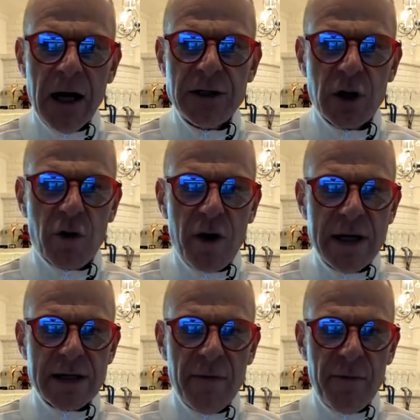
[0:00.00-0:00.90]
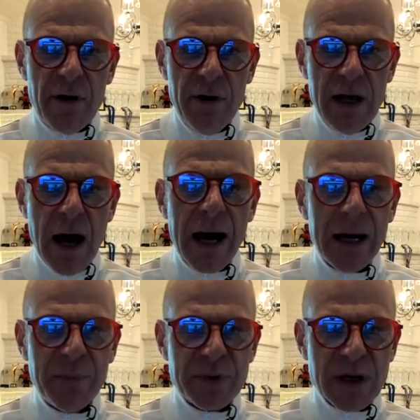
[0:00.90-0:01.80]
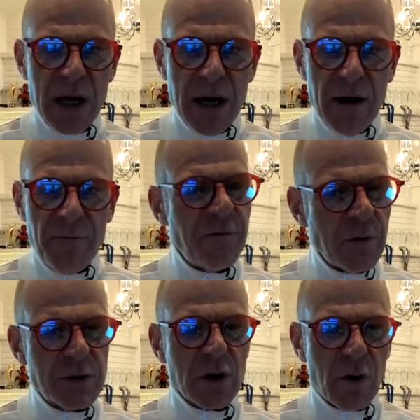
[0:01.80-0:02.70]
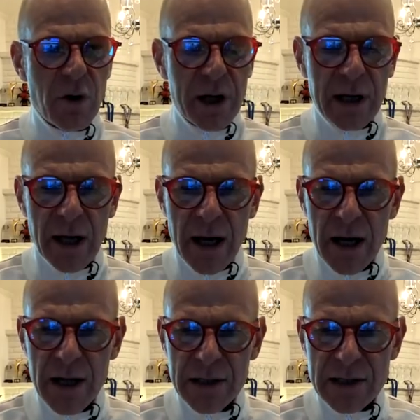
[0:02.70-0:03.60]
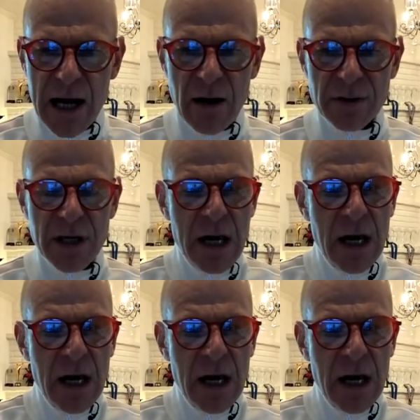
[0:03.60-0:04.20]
to create a very hyped film scoring sound.